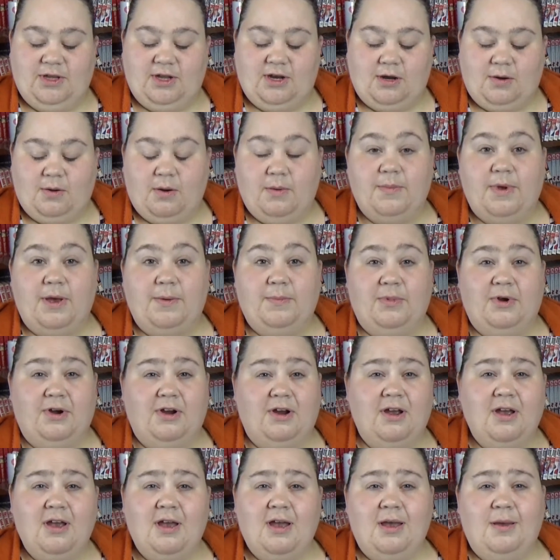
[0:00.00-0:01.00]
I remember,
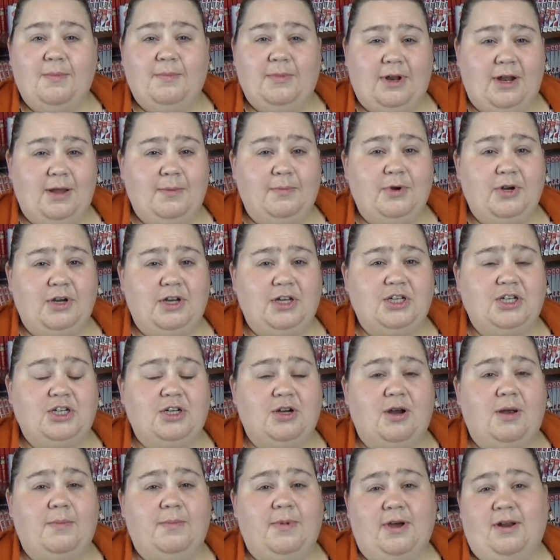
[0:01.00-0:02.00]
but I'm pretty
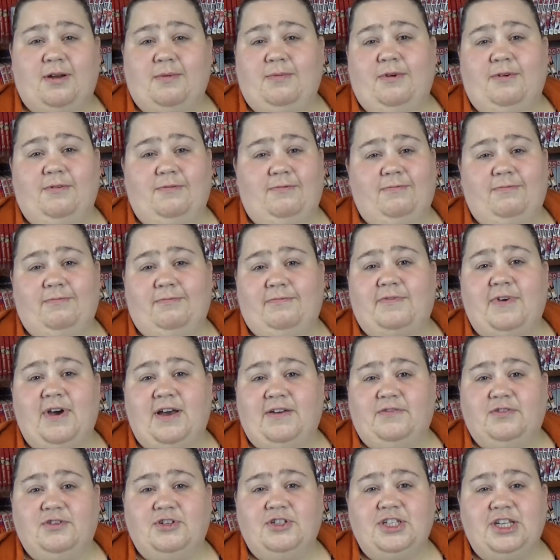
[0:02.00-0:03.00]
sure I bought about 5
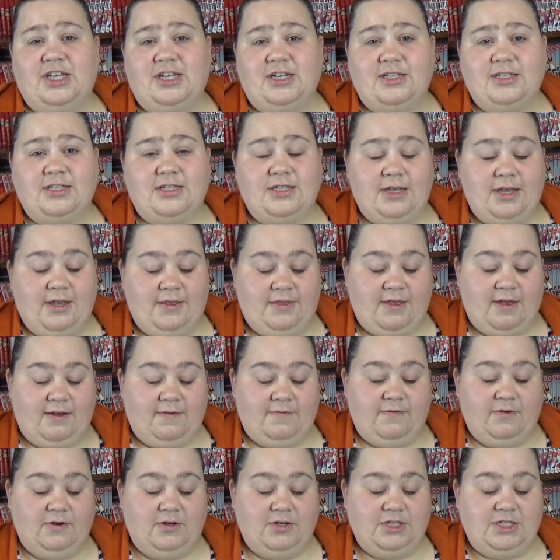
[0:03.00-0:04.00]
or 6 in that
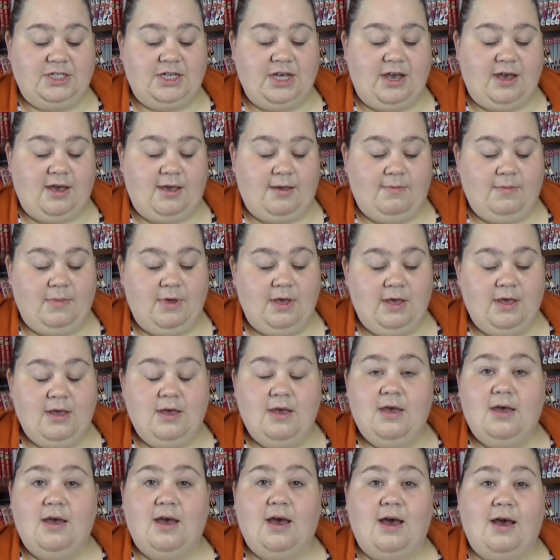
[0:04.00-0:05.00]
first time.
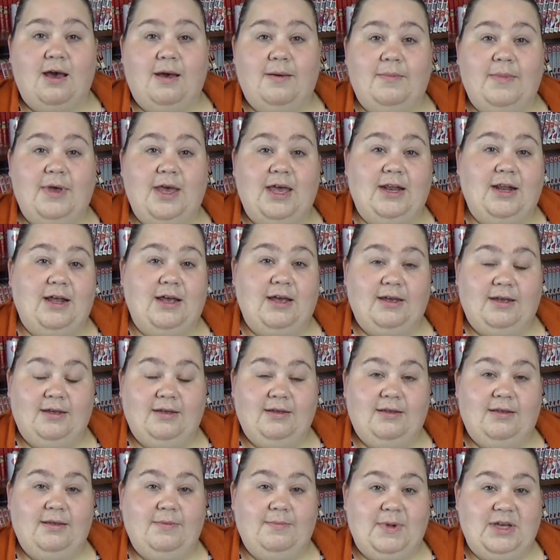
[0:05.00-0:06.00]
And
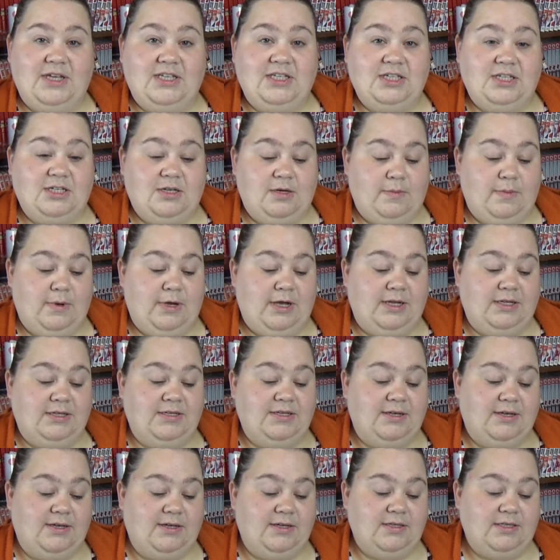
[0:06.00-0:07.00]
my sister bought
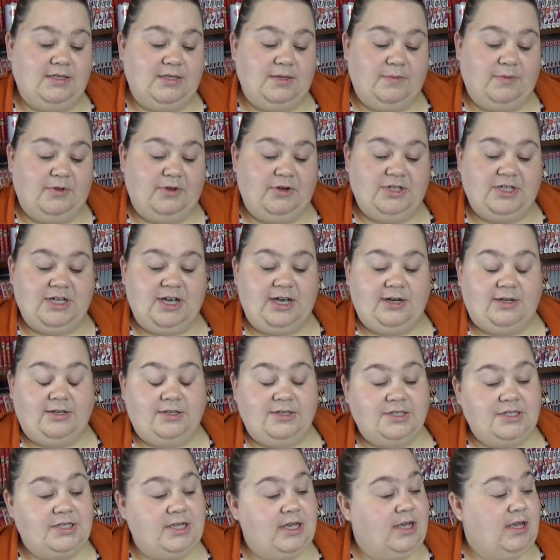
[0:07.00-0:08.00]
similar
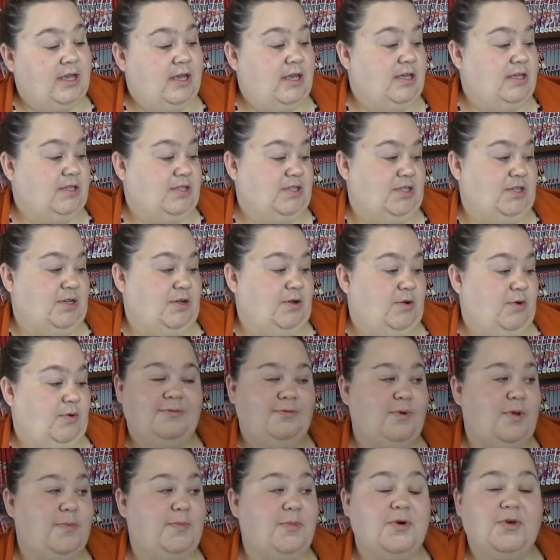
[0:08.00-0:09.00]
titles, so
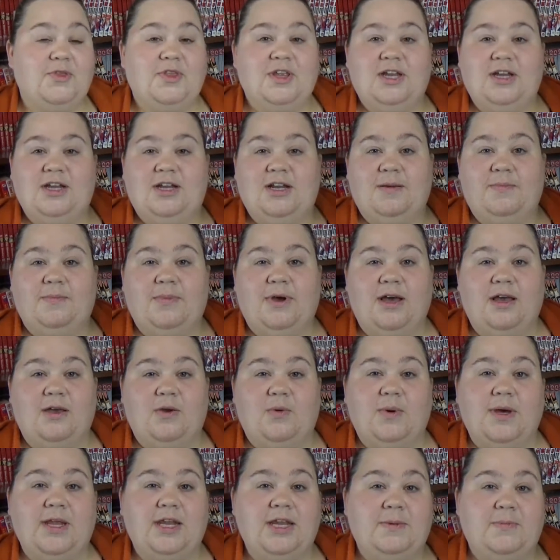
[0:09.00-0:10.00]
we both ended up
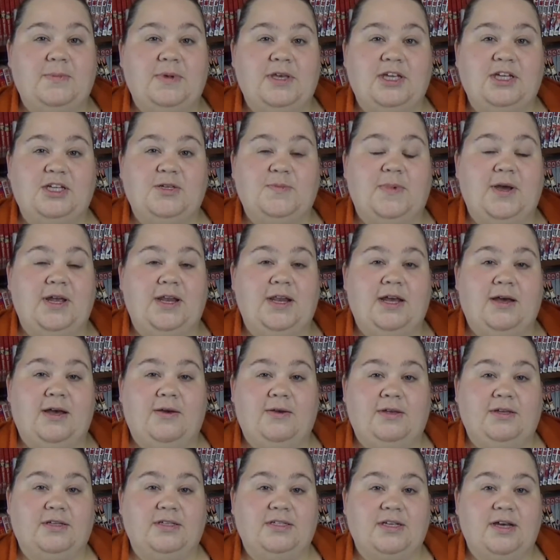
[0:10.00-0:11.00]
buying Wedding Peach by
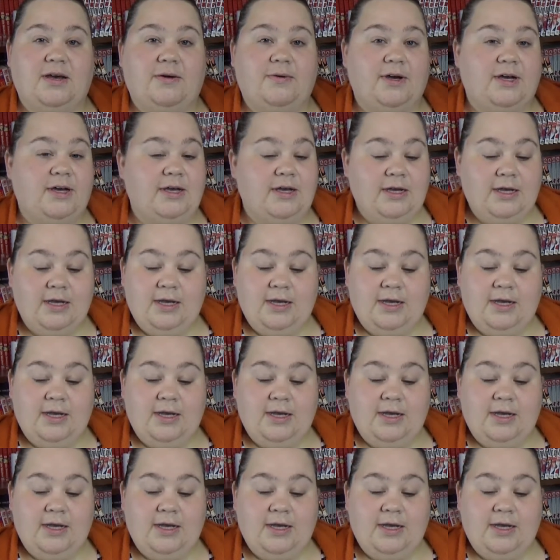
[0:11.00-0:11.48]
Naoyazawa.